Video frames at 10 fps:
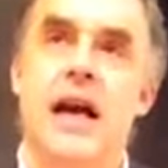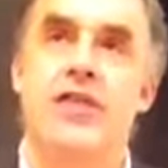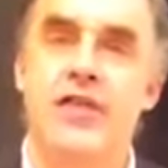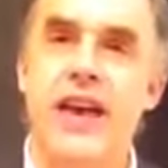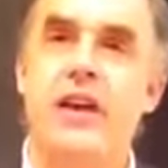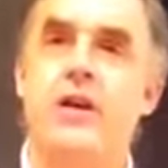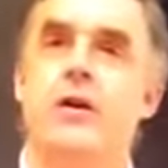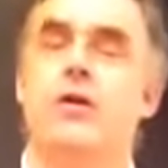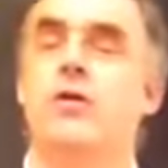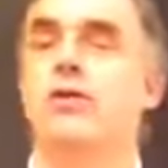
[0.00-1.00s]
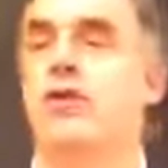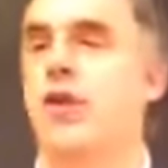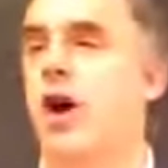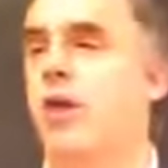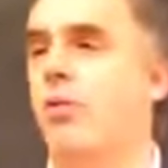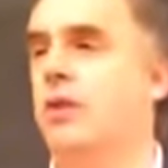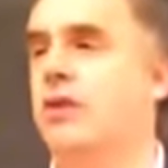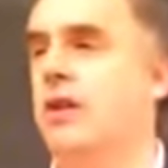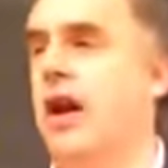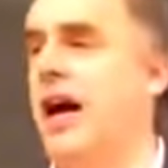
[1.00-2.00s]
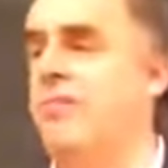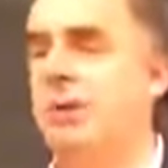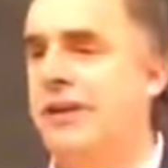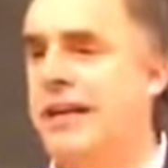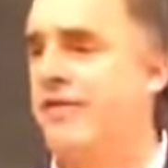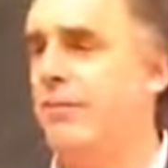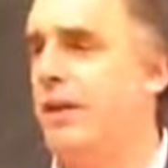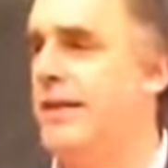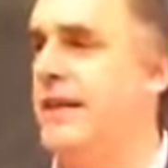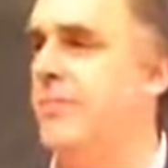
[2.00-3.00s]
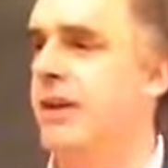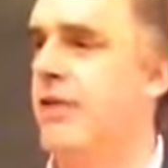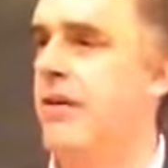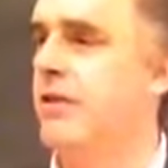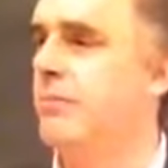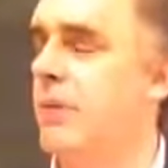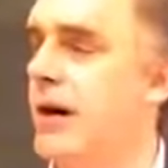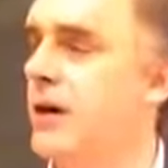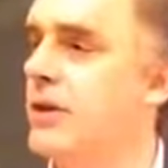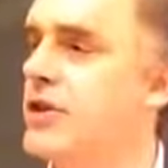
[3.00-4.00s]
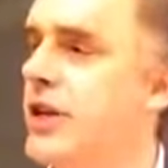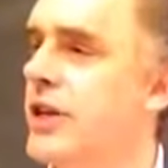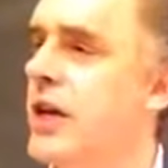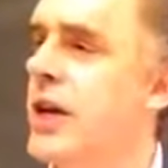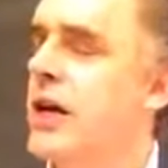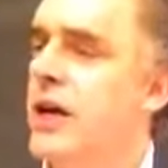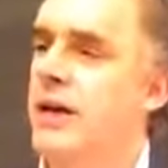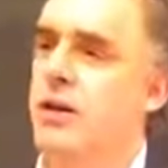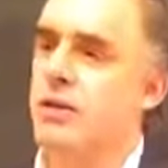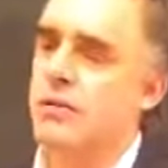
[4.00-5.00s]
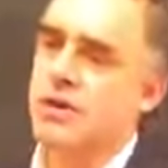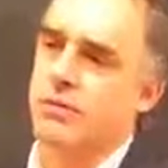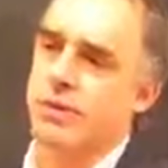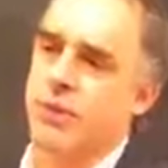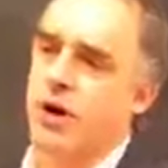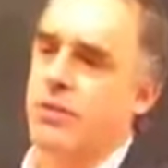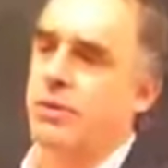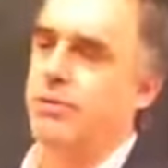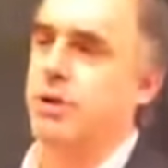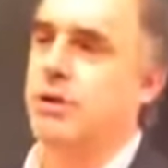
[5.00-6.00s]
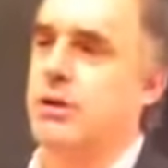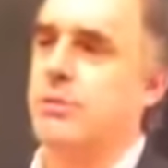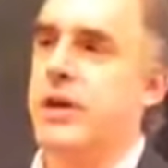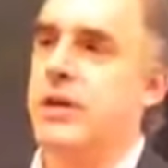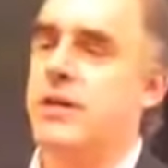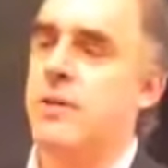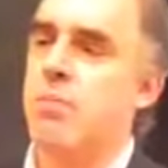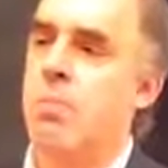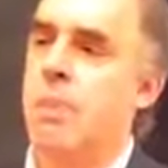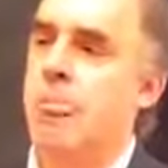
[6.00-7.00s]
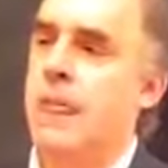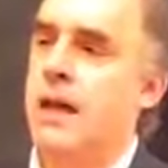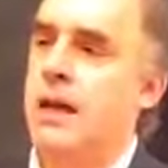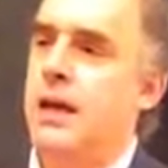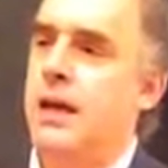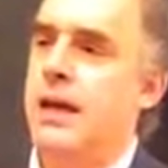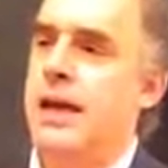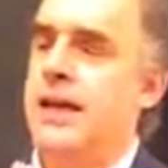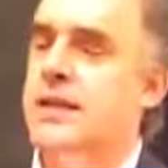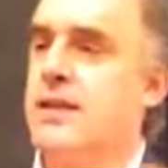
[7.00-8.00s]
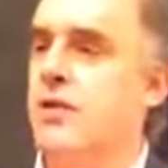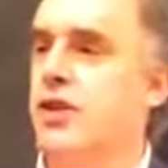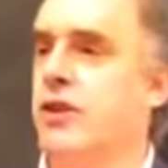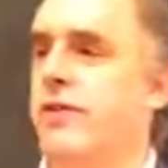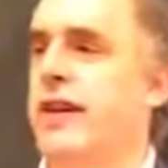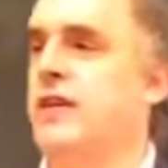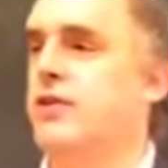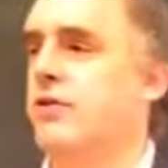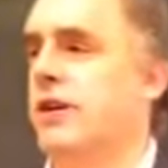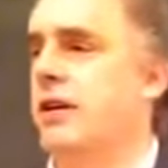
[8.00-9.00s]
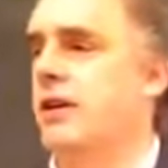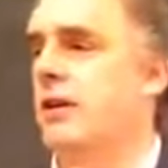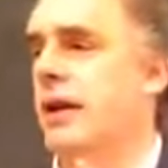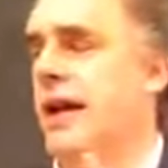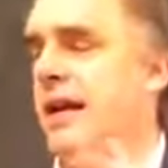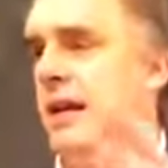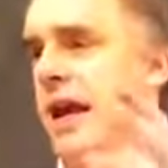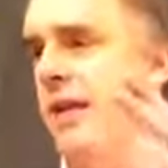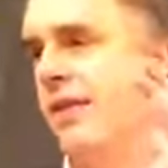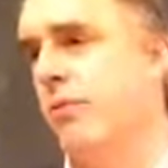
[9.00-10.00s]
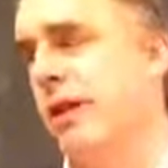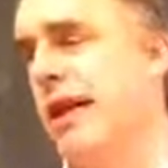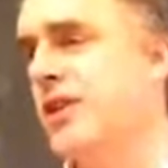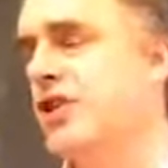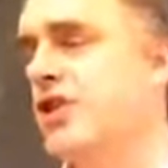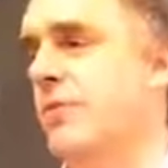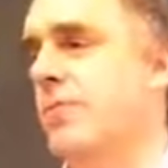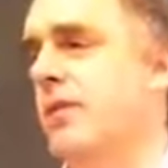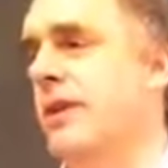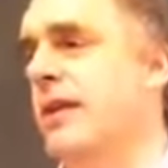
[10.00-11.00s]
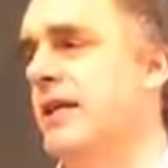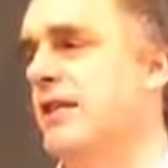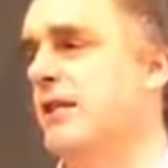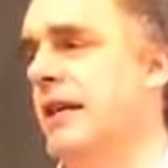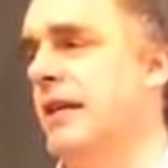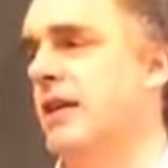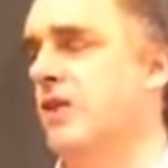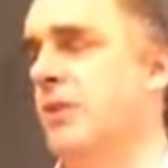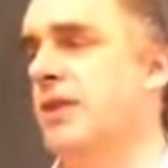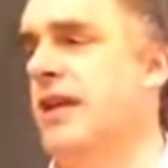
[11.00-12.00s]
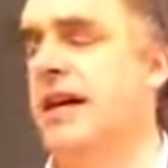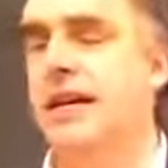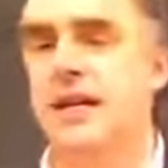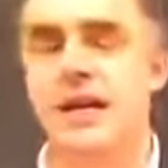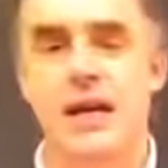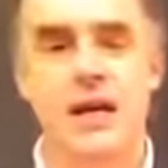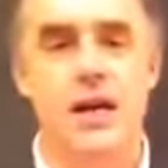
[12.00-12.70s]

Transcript: a thinker whose thought was unbelievably deeply grounded in biology. And like Jung was a remarkable person because his notion of history and, and the relationship between history and the human psyche